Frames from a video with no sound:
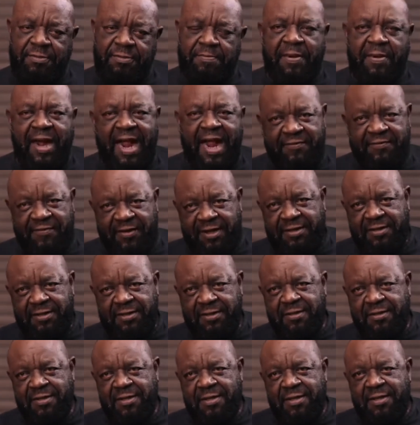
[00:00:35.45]

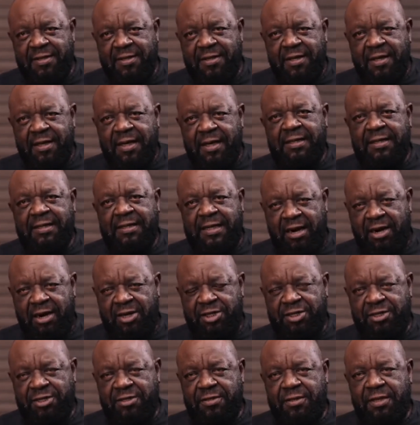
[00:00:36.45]
private
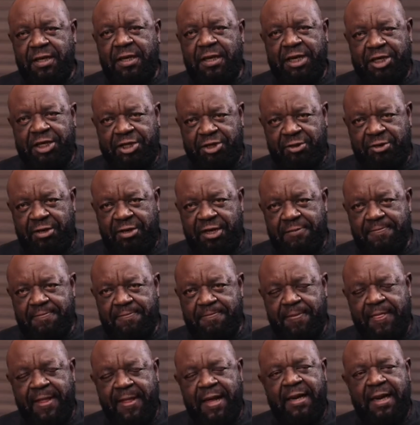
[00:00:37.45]
interaction
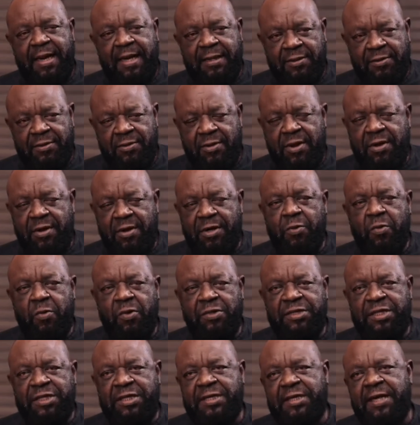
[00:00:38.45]
initially, and later on he
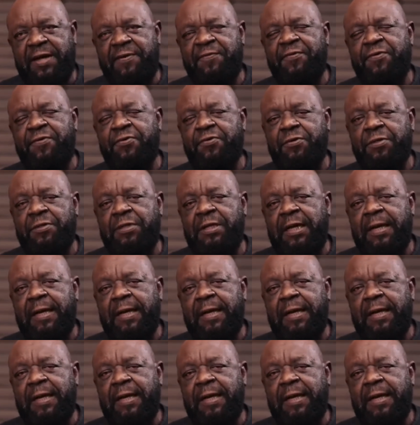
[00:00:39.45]
was interviewed